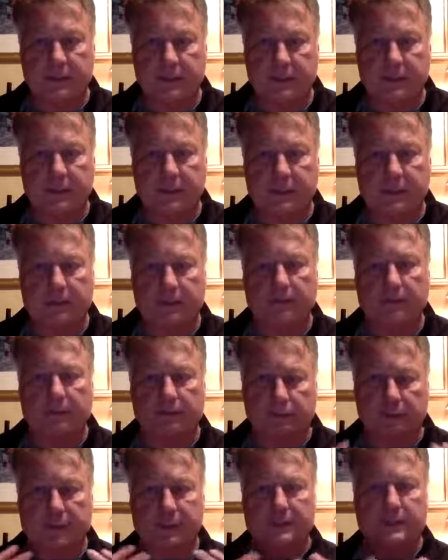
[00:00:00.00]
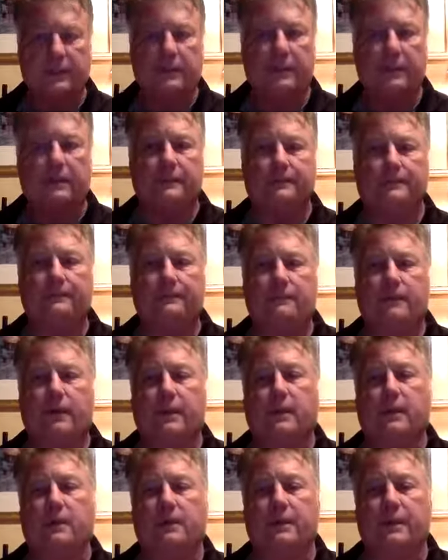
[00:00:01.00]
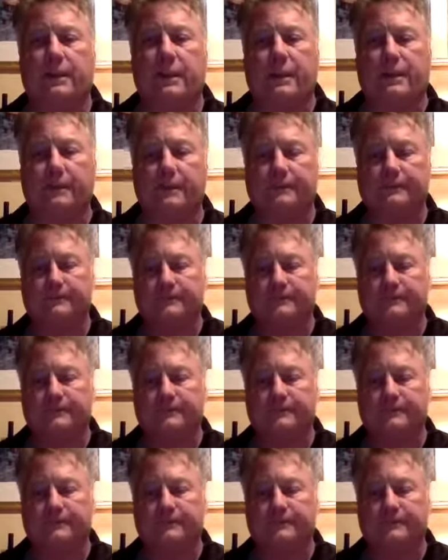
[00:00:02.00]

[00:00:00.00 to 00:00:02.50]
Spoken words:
where it brings it all together.